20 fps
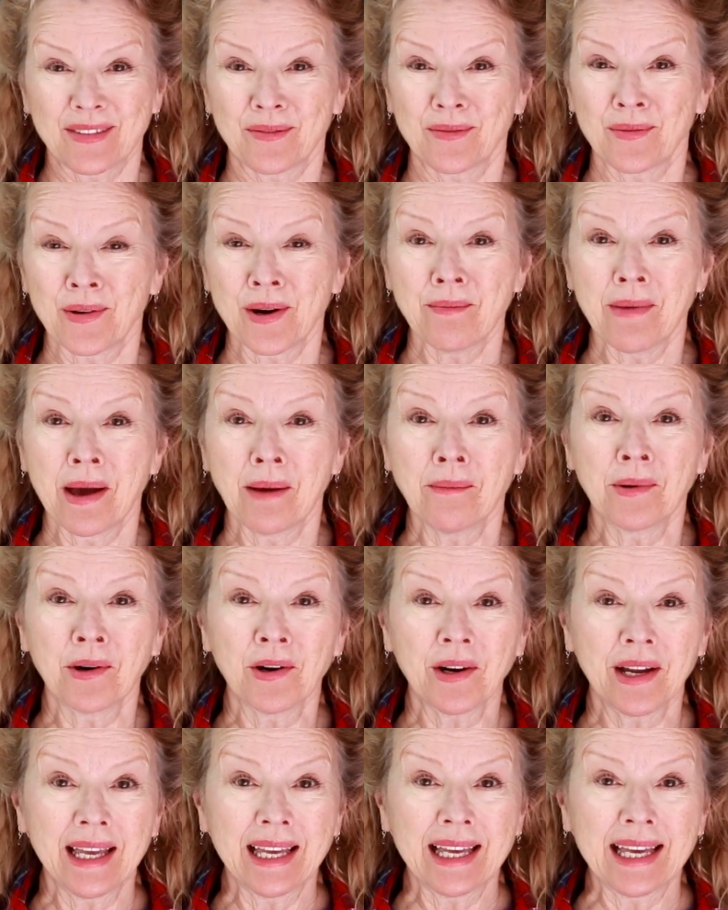
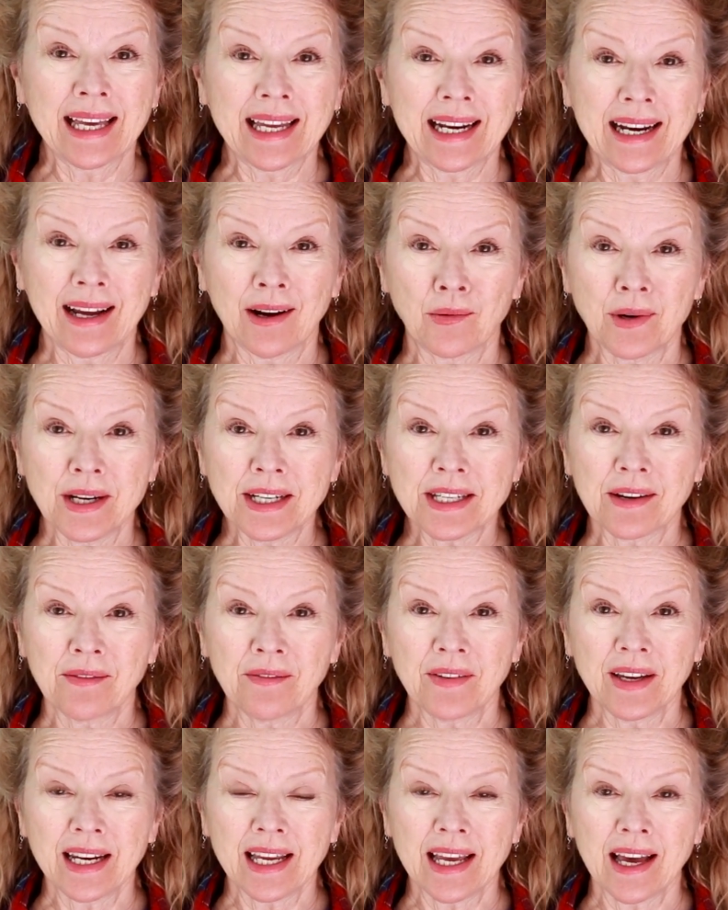Remember, in a recent
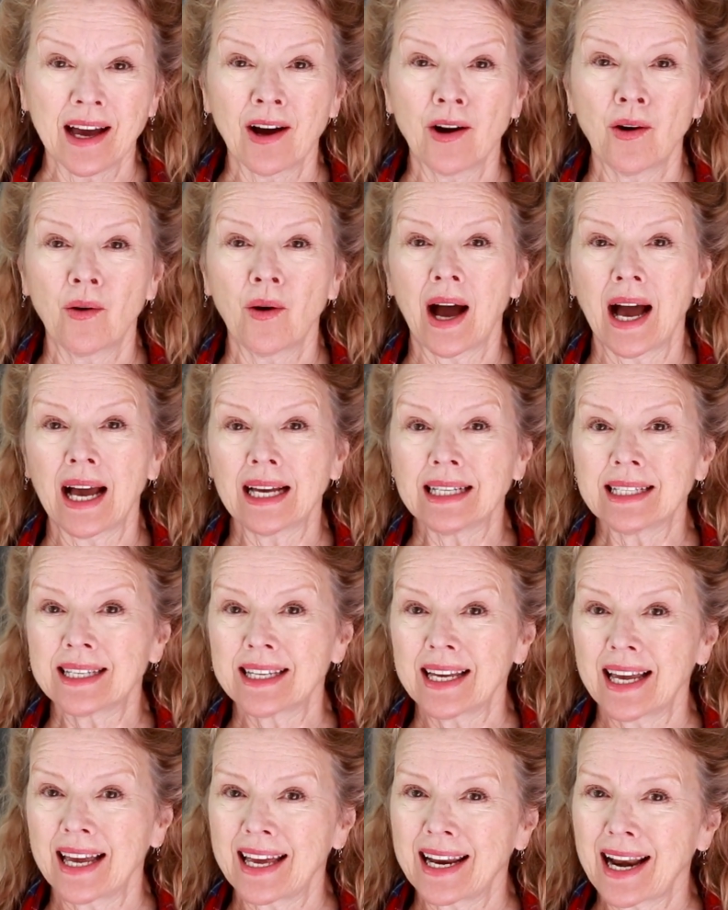video, I
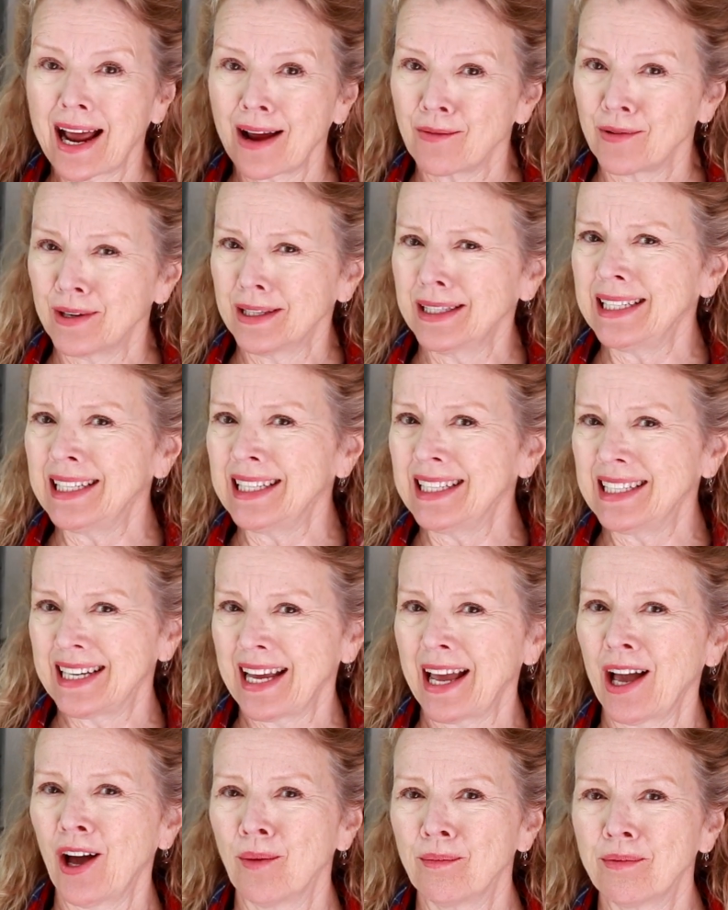said I really needed
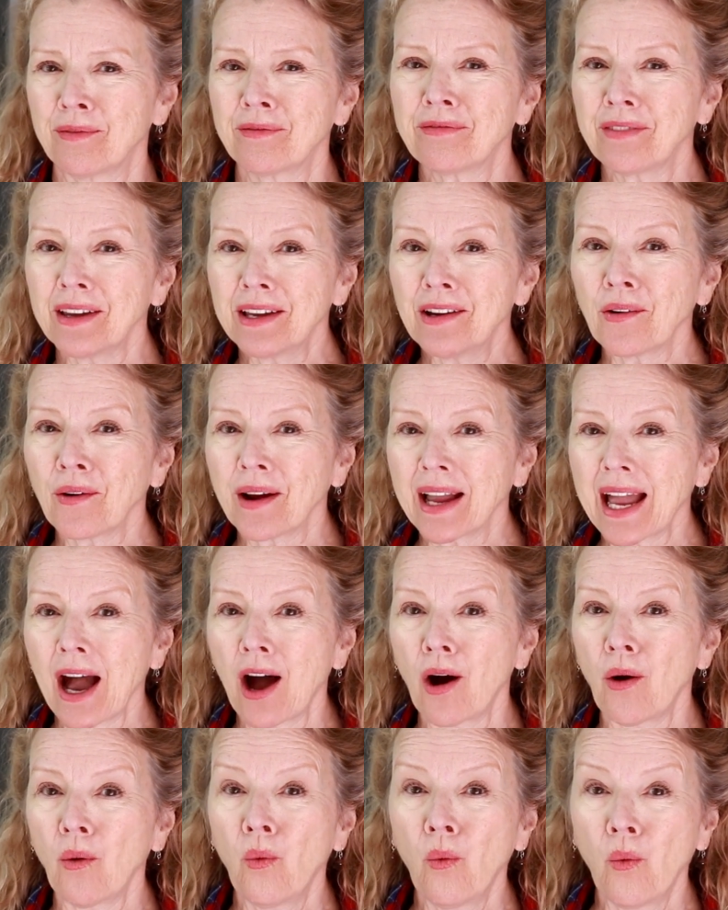help figuring
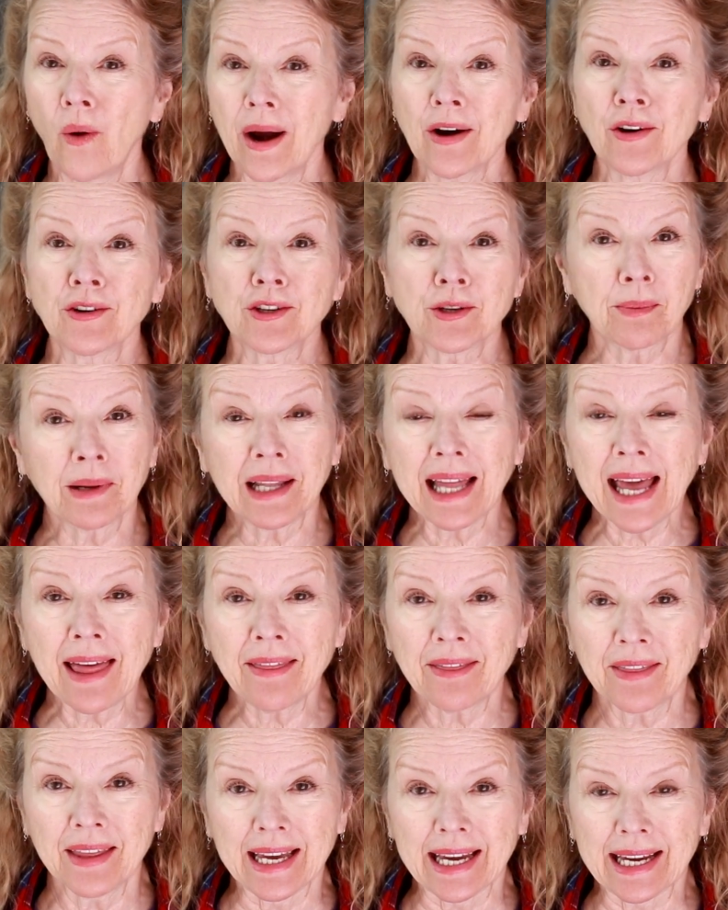out where to
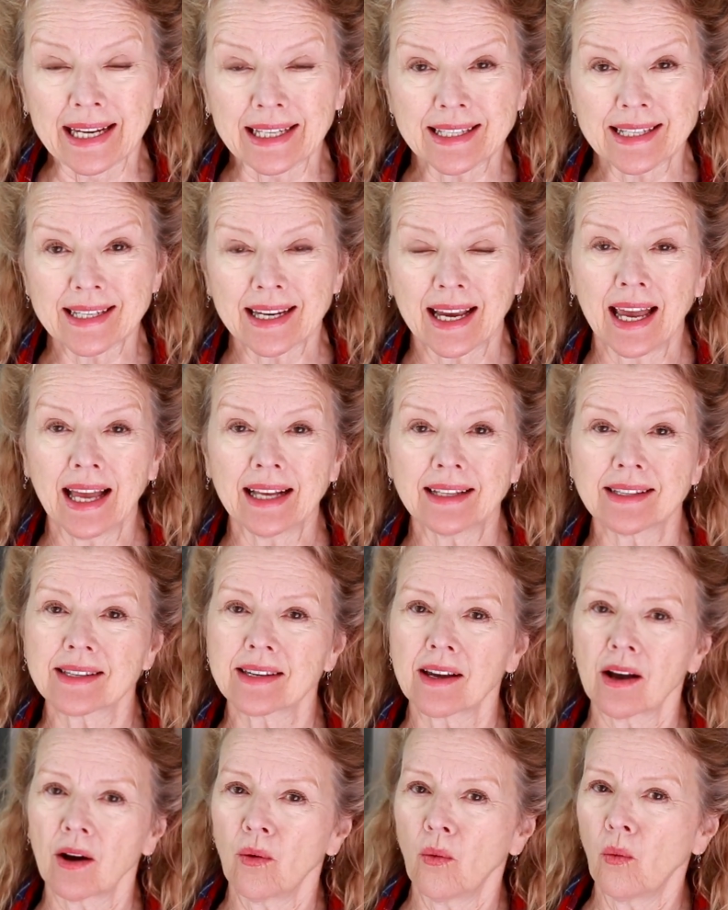plant things. And
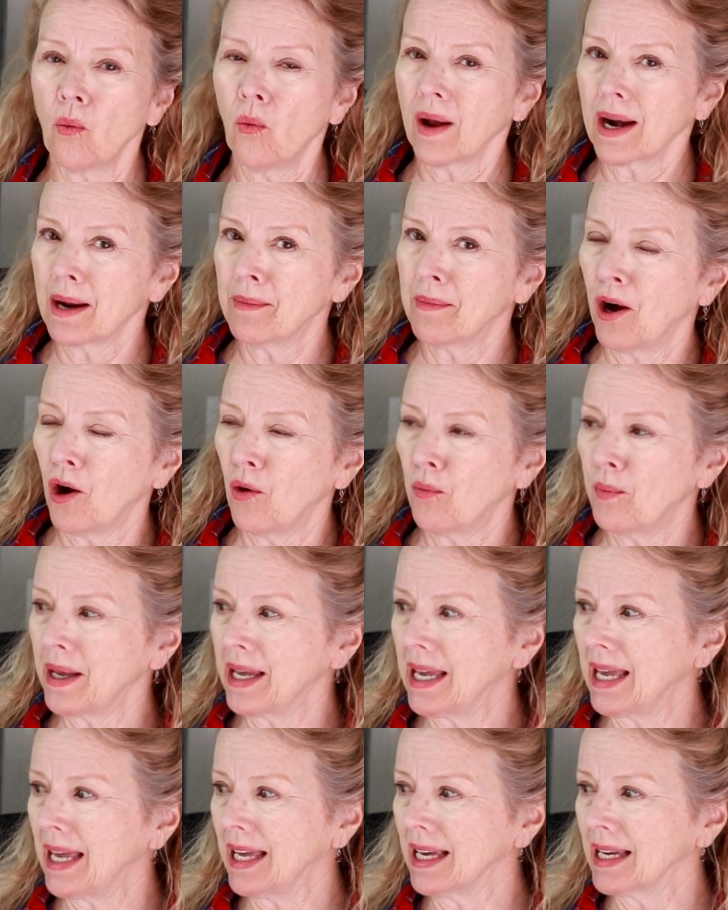so what I'm
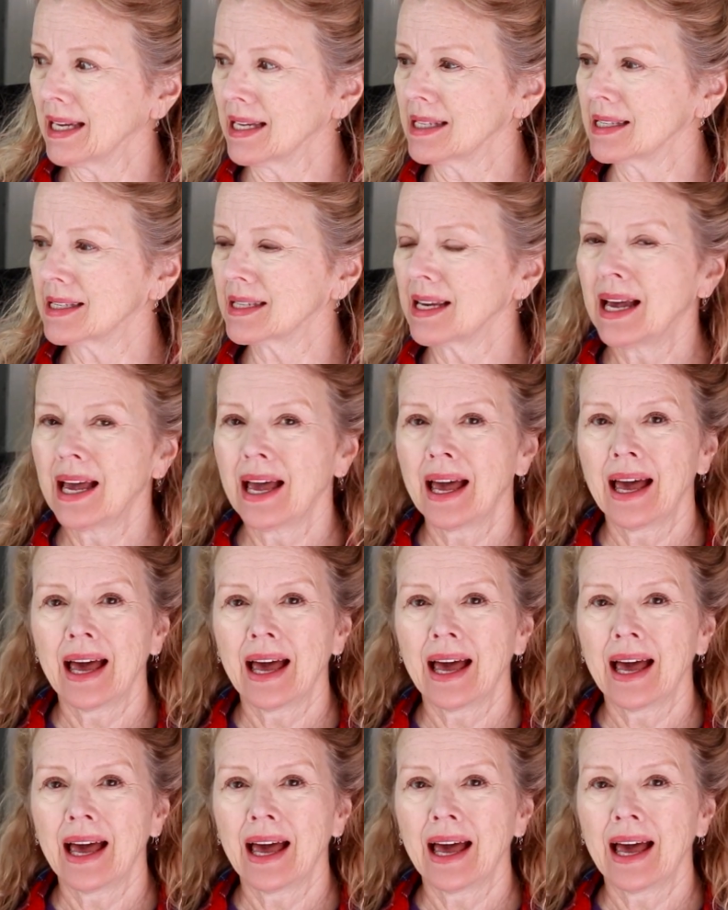hoping is